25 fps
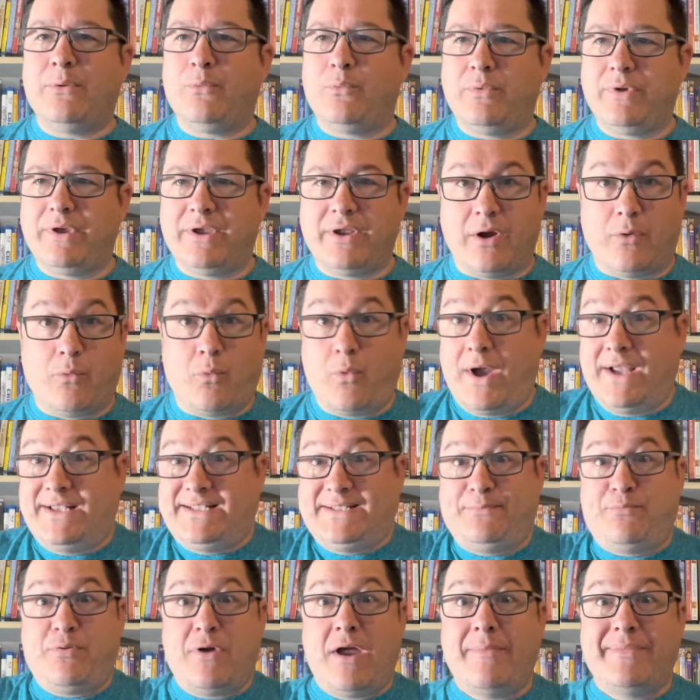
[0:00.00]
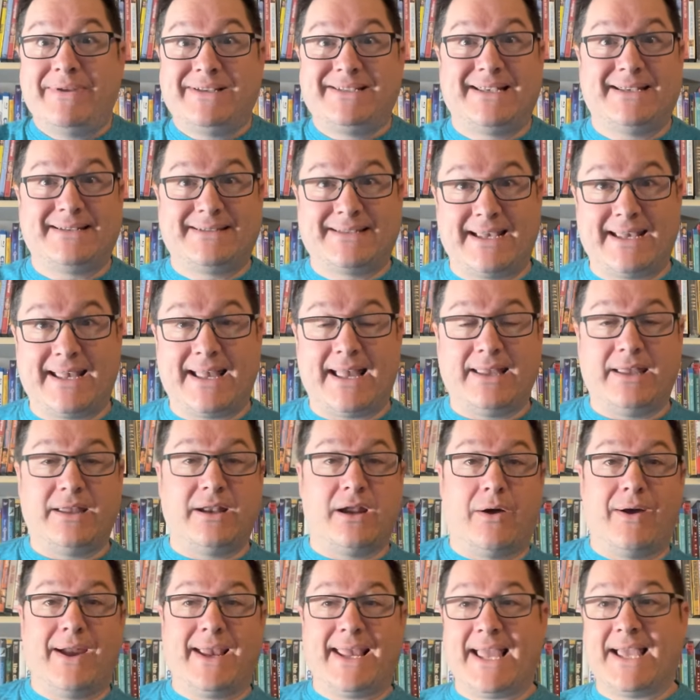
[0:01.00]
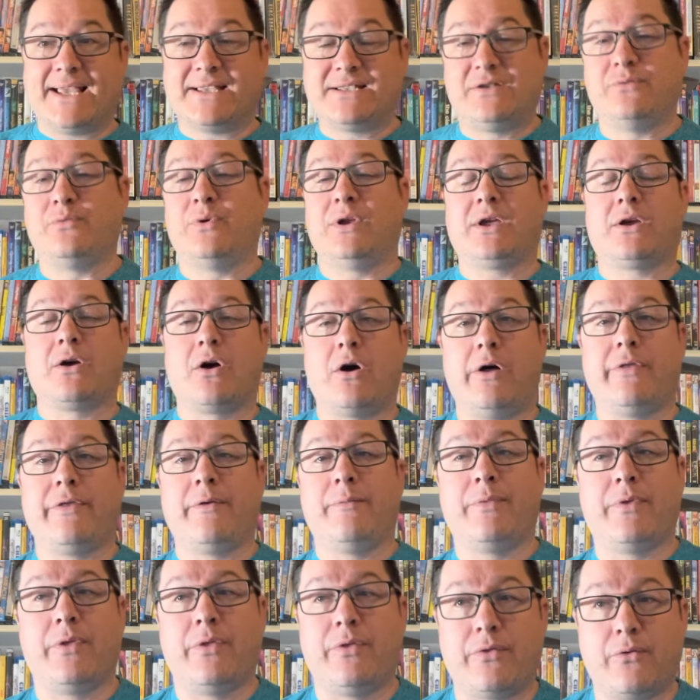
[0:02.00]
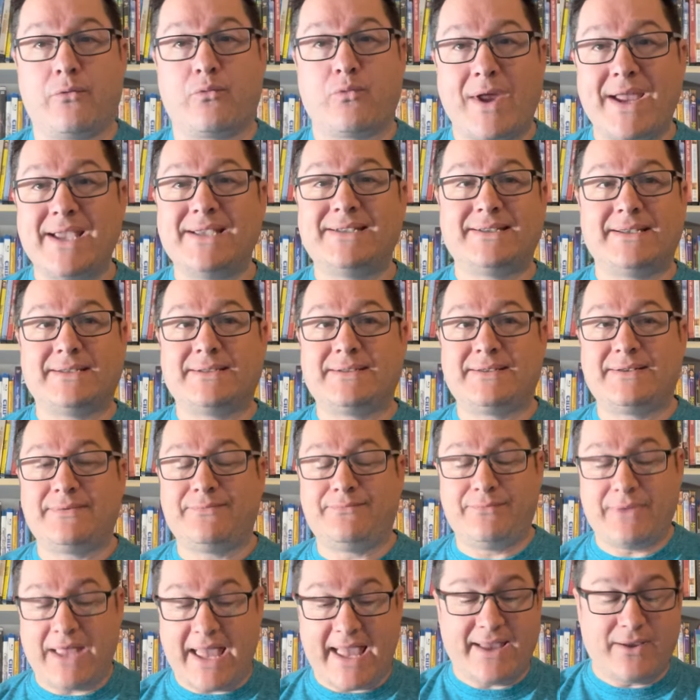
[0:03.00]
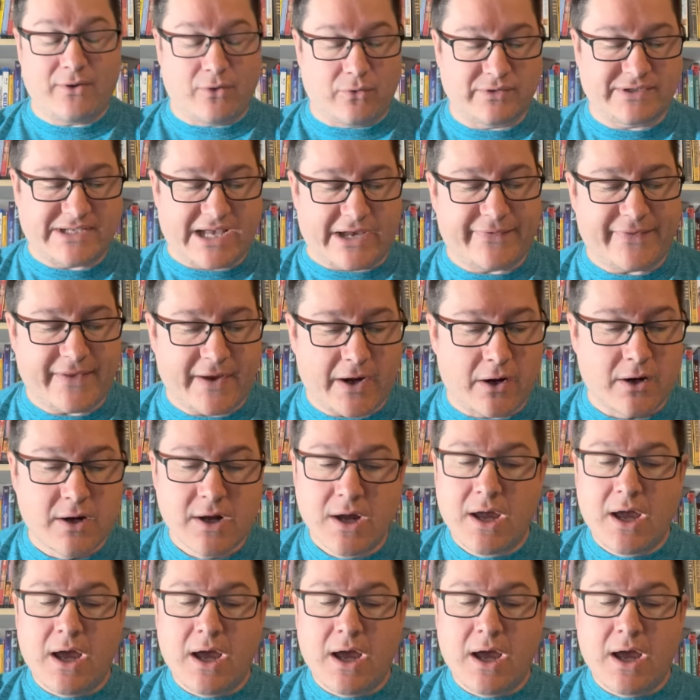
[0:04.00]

you know white supremacists, I you know I guess you want to call them the, the racist a holes out there,